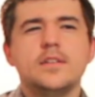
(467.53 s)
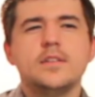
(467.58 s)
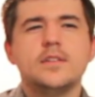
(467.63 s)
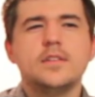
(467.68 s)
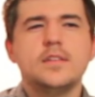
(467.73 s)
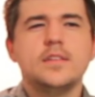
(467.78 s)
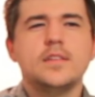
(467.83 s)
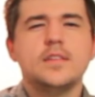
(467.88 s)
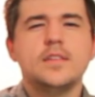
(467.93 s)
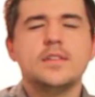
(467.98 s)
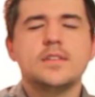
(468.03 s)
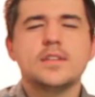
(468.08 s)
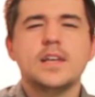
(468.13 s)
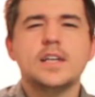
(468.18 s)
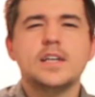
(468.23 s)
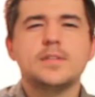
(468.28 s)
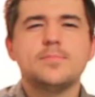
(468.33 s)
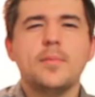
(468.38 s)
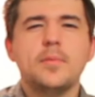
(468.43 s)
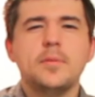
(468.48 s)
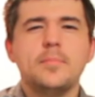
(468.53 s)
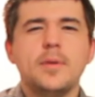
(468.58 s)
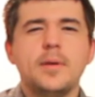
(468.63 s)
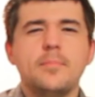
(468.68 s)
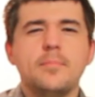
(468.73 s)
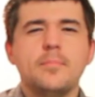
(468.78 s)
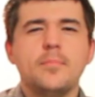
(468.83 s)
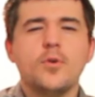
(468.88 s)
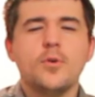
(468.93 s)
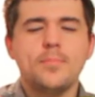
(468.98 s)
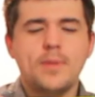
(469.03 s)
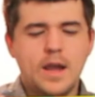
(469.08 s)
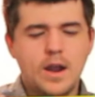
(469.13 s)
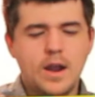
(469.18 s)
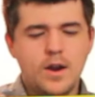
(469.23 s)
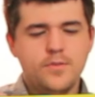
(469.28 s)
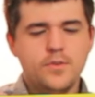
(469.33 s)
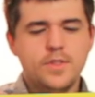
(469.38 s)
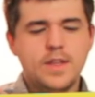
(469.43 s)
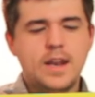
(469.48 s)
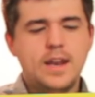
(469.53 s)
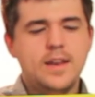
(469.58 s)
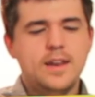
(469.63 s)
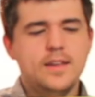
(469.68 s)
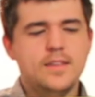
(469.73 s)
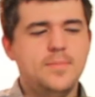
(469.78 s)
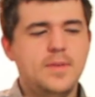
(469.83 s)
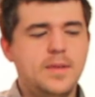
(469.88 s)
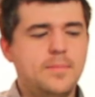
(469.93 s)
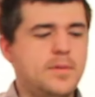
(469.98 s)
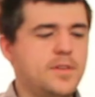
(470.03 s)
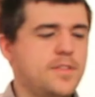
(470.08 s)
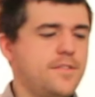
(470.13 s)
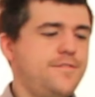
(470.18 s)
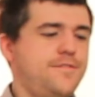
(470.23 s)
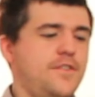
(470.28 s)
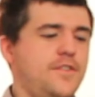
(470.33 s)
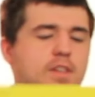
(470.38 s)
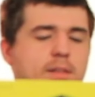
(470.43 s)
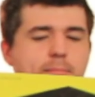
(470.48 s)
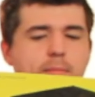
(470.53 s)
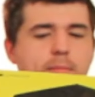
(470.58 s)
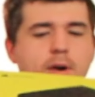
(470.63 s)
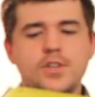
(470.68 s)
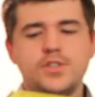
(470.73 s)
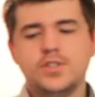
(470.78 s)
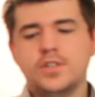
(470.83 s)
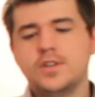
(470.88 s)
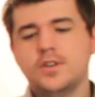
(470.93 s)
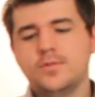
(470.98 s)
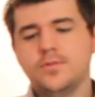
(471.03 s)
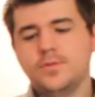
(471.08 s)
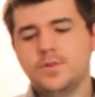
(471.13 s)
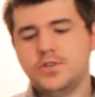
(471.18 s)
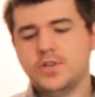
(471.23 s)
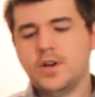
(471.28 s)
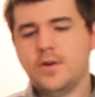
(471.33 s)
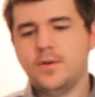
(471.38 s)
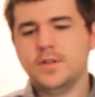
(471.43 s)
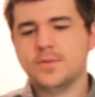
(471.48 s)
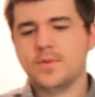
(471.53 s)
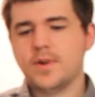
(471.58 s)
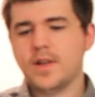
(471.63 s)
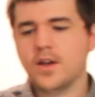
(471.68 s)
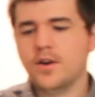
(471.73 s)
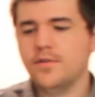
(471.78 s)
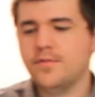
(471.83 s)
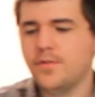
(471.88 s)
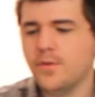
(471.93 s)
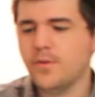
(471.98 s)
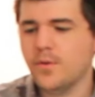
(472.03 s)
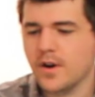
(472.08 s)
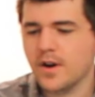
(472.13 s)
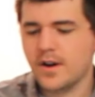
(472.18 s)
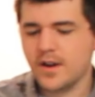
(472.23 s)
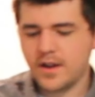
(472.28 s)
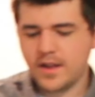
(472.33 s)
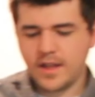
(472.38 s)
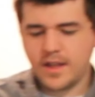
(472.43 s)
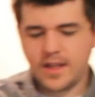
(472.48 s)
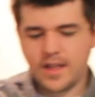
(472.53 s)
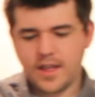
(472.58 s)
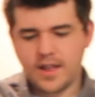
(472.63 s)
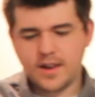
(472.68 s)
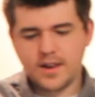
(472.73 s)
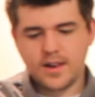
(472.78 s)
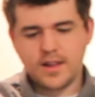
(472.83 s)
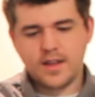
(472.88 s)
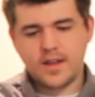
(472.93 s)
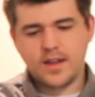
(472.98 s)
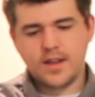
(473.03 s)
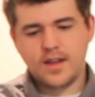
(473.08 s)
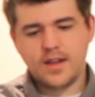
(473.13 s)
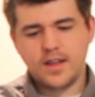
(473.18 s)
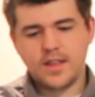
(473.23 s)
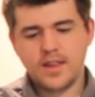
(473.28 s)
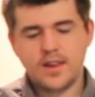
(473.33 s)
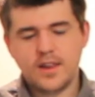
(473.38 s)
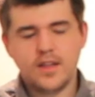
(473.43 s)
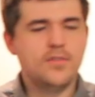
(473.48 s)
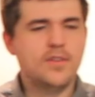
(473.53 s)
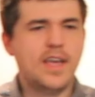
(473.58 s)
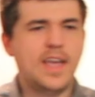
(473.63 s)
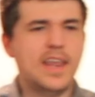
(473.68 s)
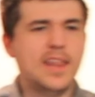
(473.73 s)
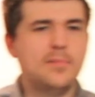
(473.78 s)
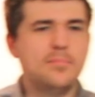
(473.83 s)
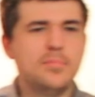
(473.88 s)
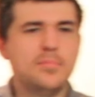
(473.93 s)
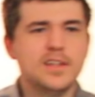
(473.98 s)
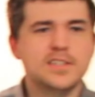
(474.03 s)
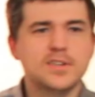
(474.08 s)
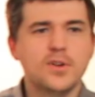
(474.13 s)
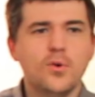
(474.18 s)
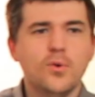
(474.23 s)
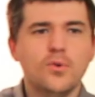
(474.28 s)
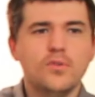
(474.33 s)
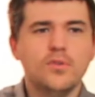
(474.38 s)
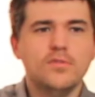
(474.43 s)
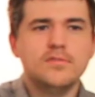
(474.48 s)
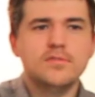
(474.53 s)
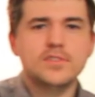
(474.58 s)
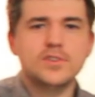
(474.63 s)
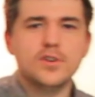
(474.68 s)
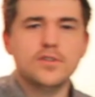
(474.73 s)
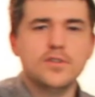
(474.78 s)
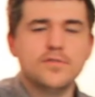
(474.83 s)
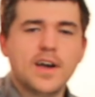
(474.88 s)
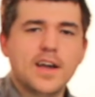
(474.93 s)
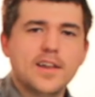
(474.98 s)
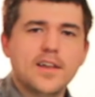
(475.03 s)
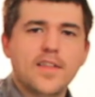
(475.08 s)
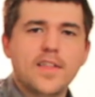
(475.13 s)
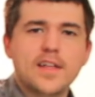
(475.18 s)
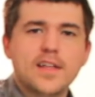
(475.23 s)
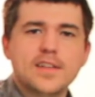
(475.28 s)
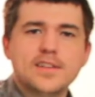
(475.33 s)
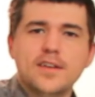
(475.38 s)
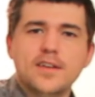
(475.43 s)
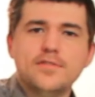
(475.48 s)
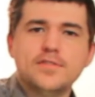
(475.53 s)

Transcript: This guy's probably a bit more powerful than I need it to be, but it's fully modular, which is always what I go for. And, you know, 80 plus gold certified and all that stuff.